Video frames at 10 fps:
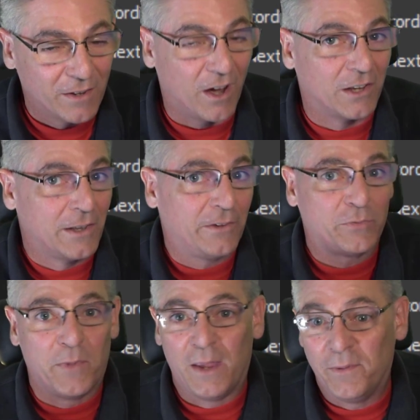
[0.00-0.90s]
unless
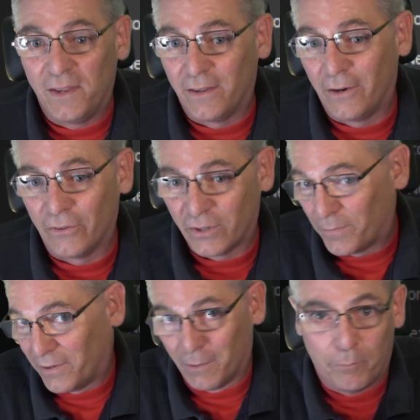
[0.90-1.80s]
maybe you know
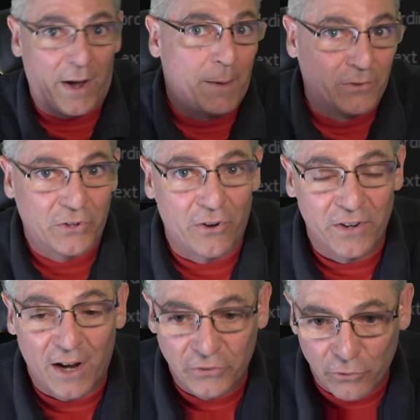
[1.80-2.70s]
something like Bob Lazar
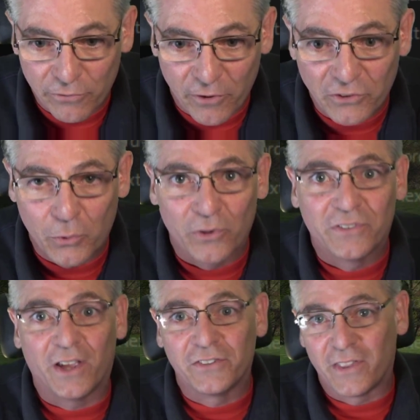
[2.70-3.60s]
knocks on your front door and
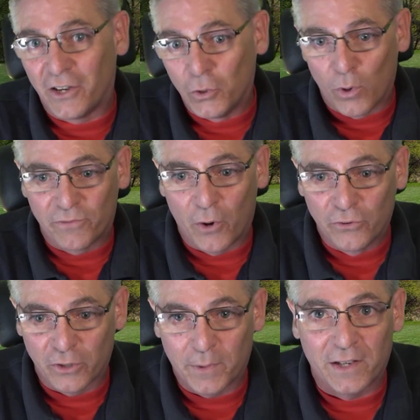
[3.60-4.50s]
tells you that a UFO is
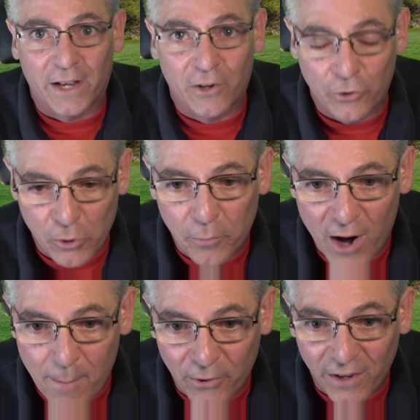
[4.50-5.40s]
going to be landing on your
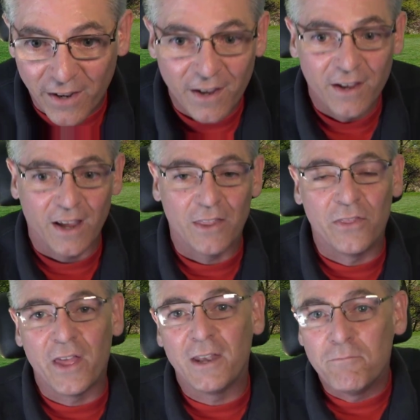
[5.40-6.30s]
property, and
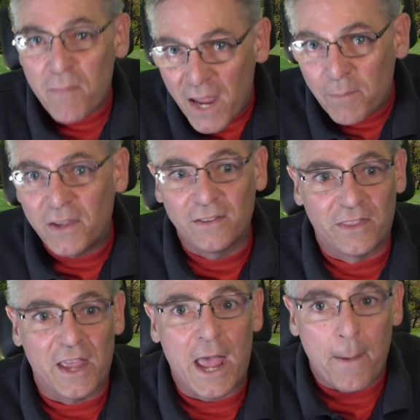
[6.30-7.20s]
then maybe
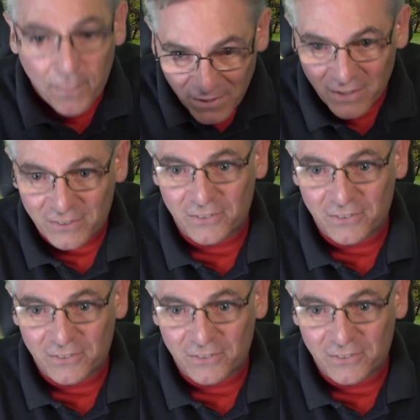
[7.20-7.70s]
the epicness